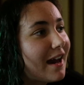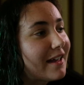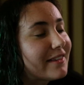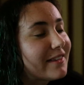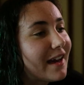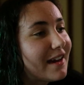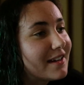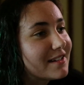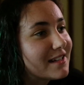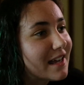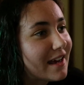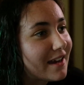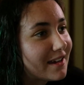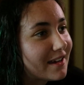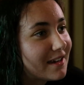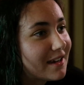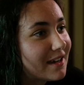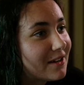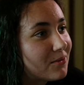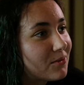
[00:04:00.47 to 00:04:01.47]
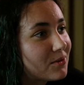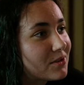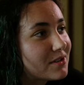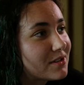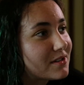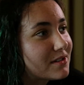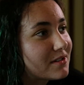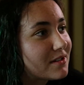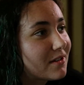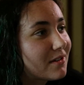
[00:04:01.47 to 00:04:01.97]
And that day it
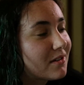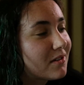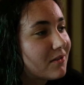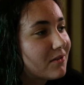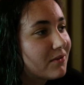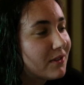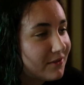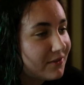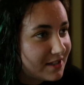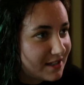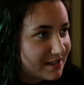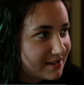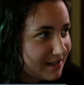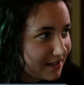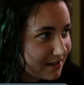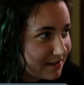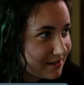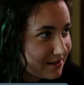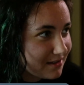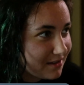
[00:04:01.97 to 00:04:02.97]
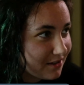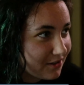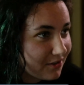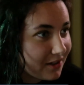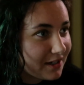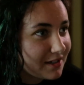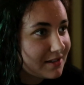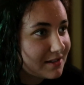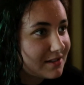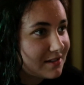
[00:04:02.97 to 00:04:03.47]
was 56
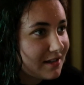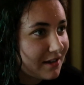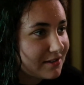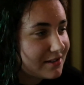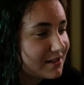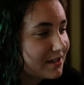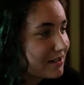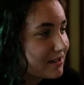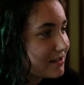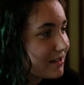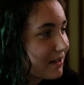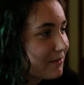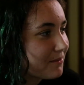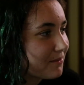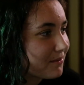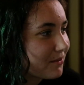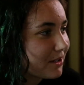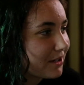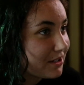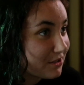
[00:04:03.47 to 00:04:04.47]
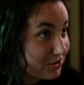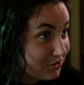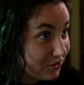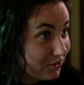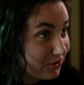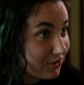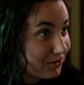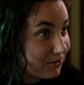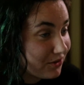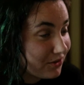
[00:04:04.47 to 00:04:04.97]
degrees Celsius, I'm pretty
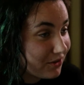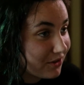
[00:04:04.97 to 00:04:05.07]
sure.